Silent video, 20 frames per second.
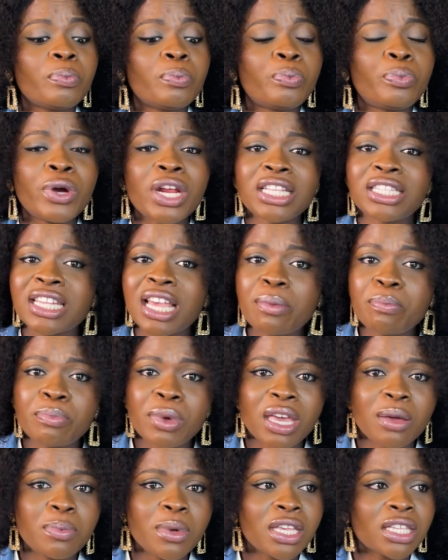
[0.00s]
Preterm
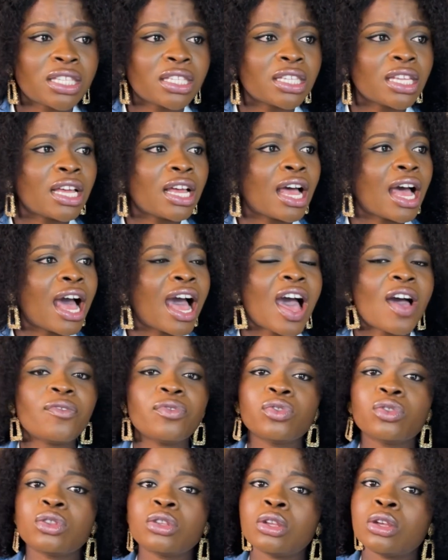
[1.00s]
babies have
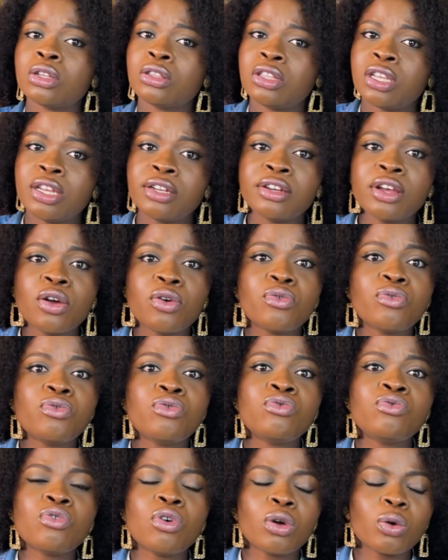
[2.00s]
nothing
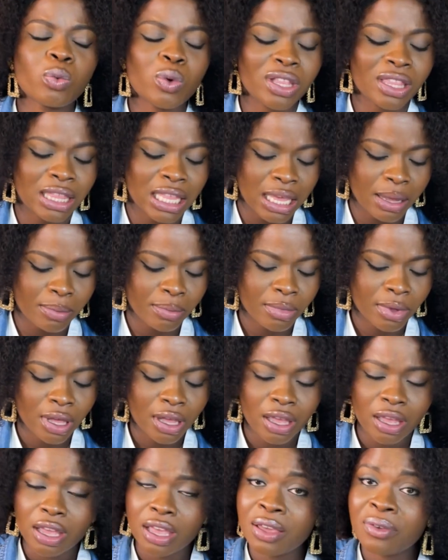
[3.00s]
wrong with them.
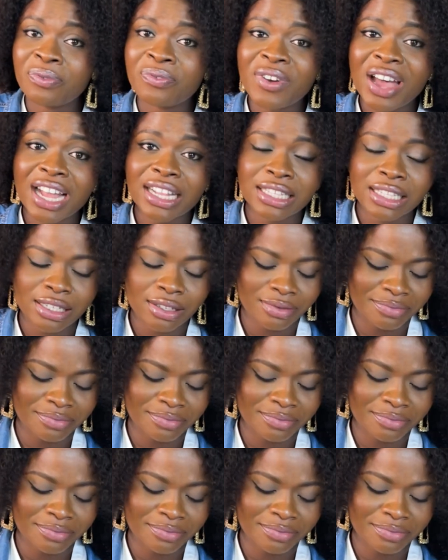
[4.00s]
In fact,